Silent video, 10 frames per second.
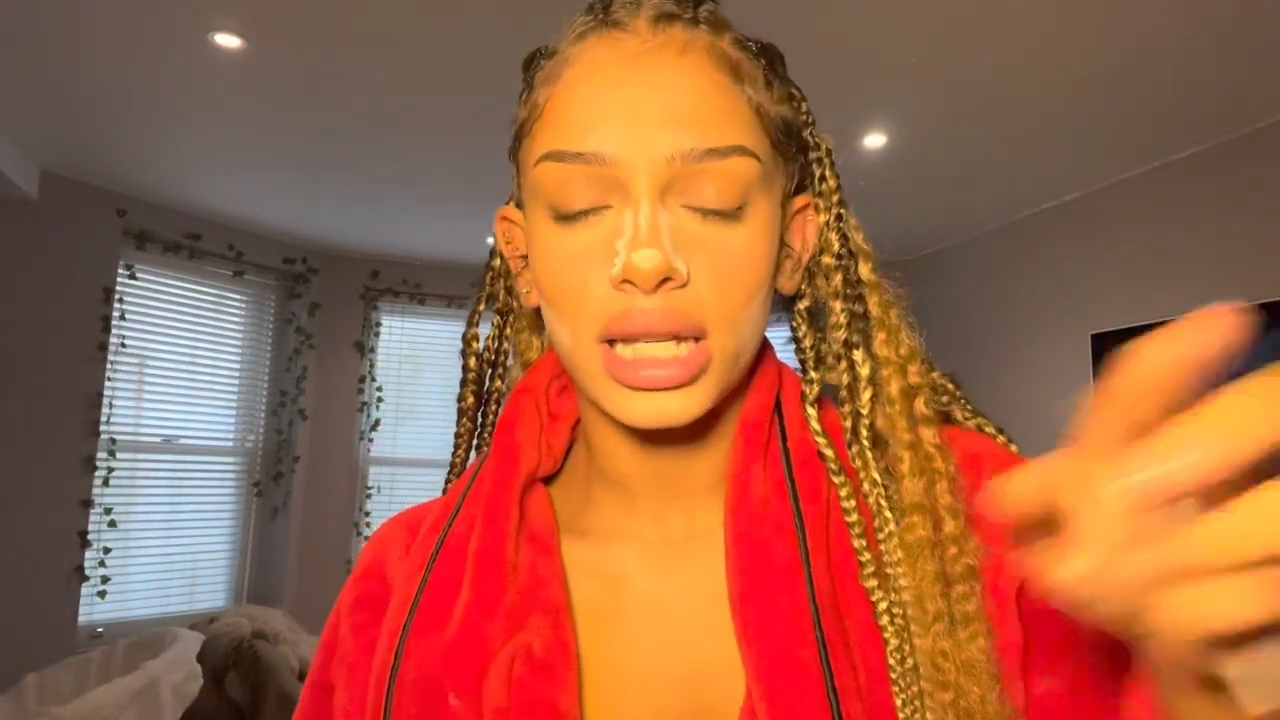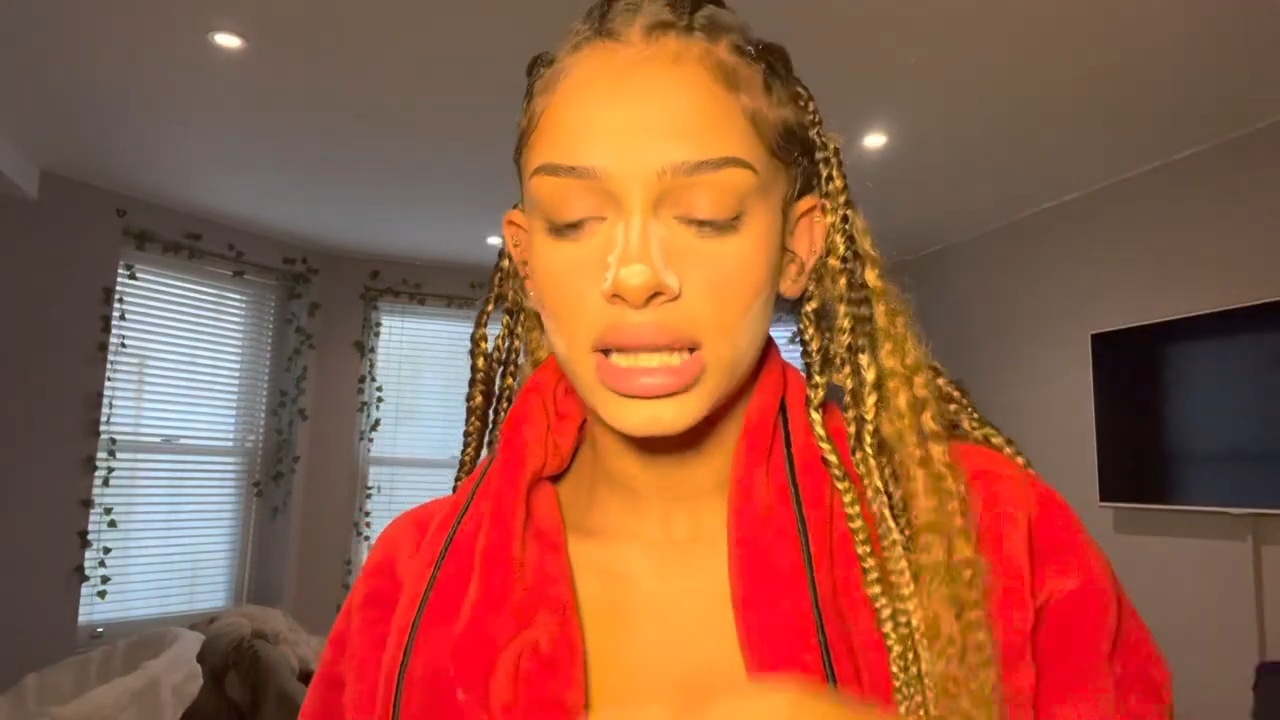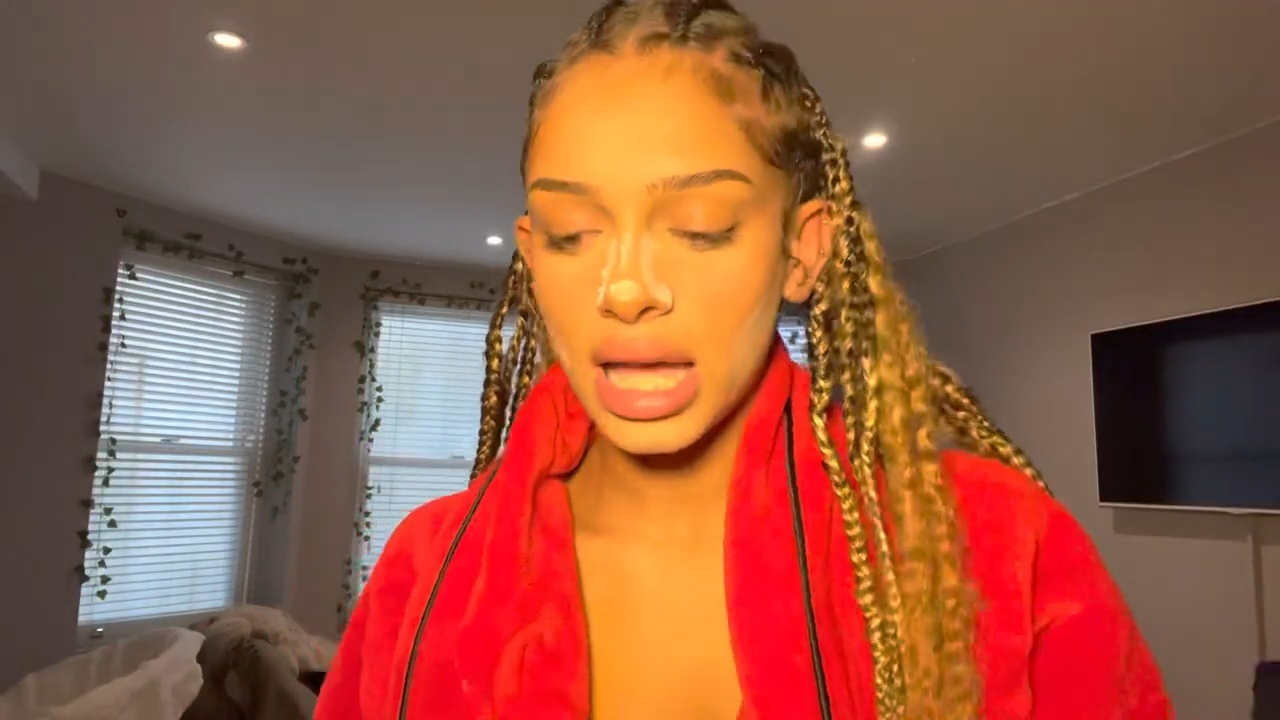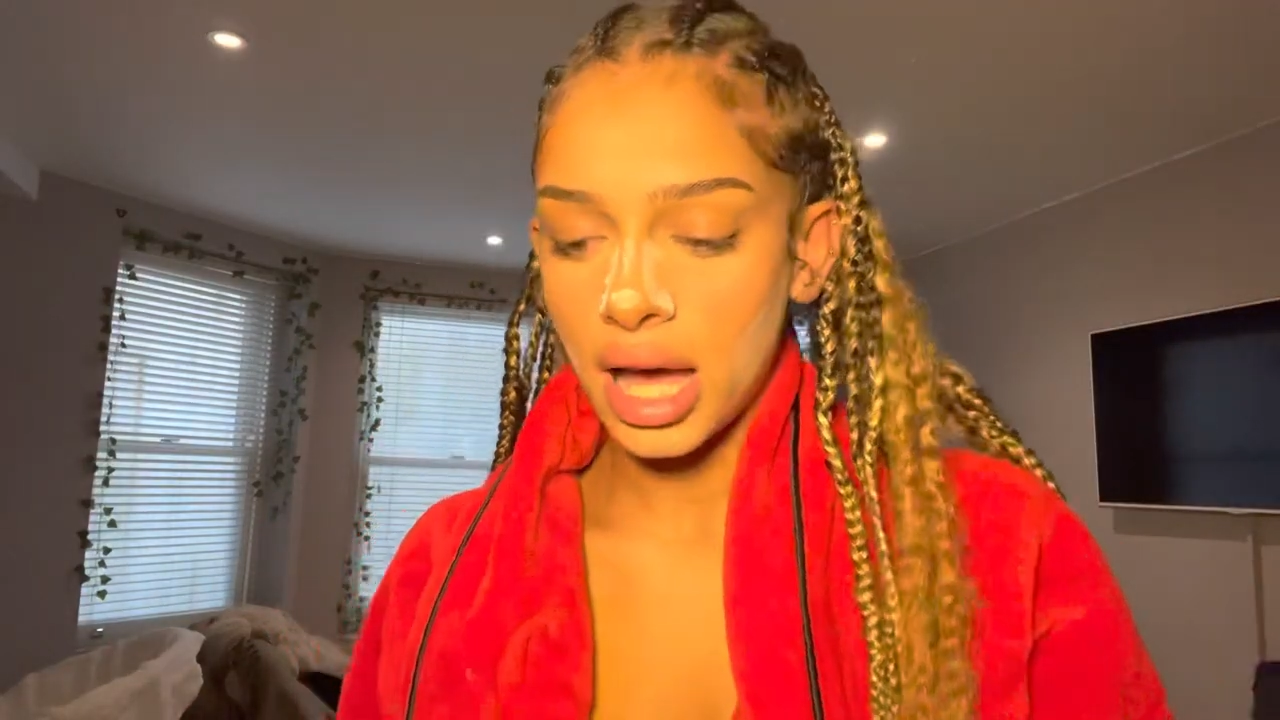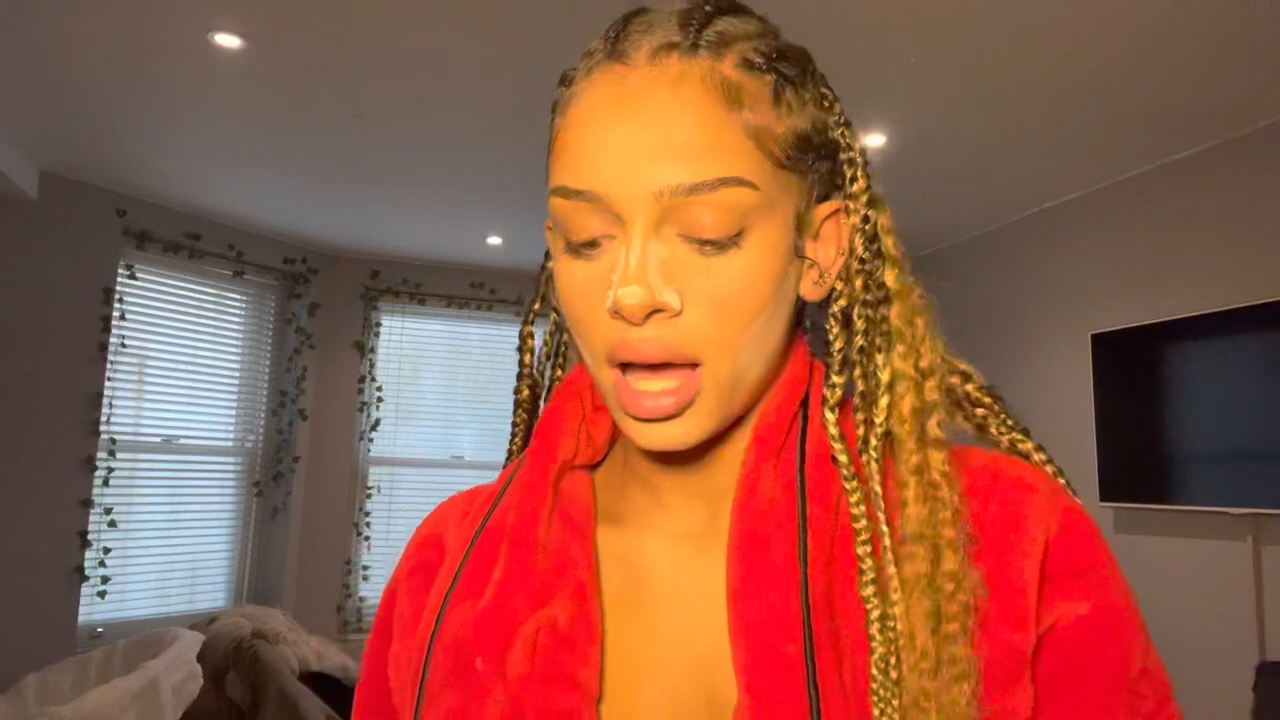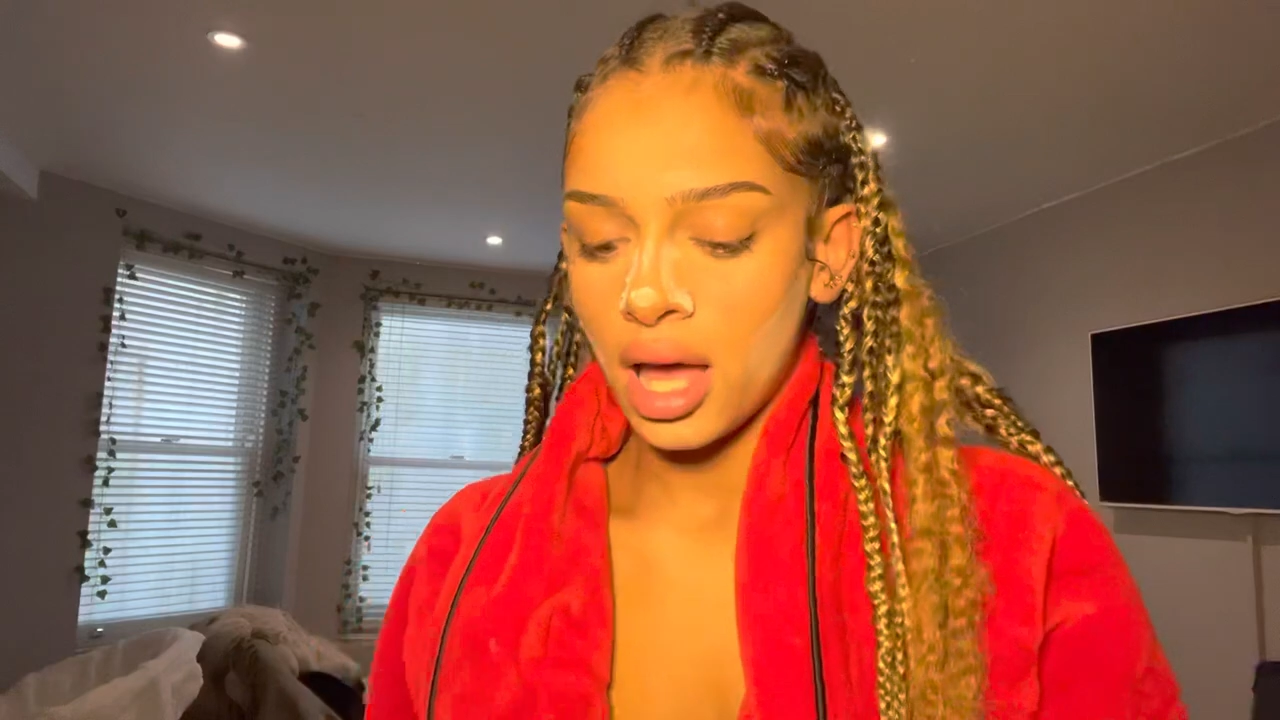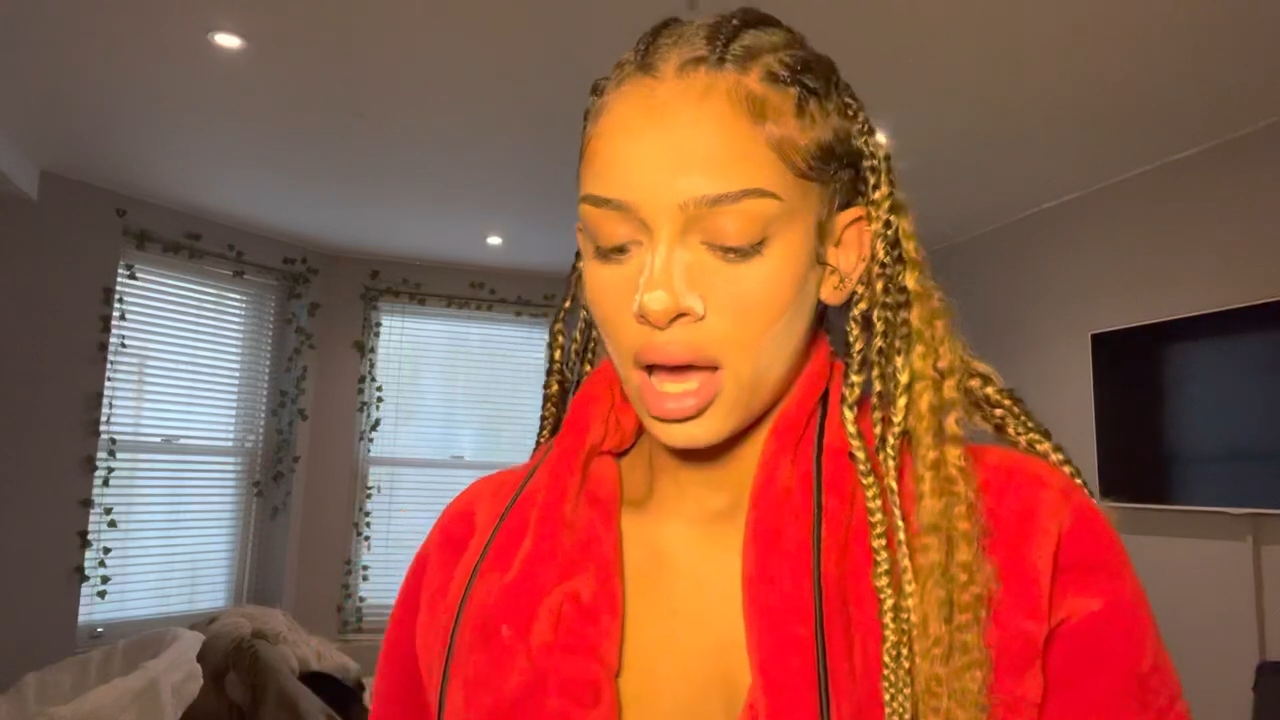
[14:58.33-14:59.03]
is that